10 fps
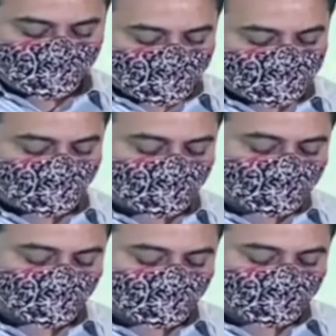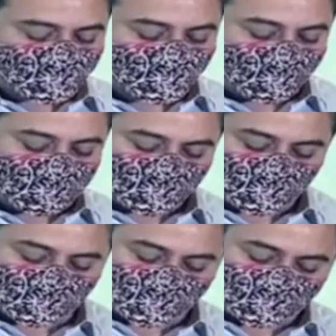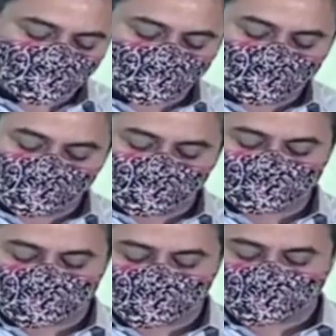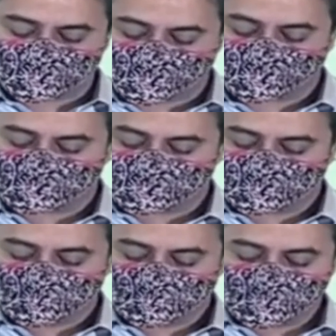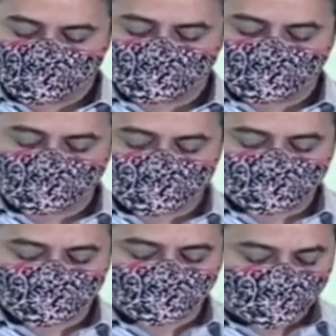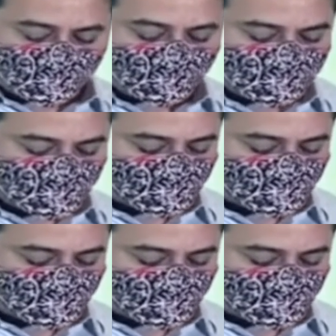This sector has witnessed unprecedented growth during the past 5 years,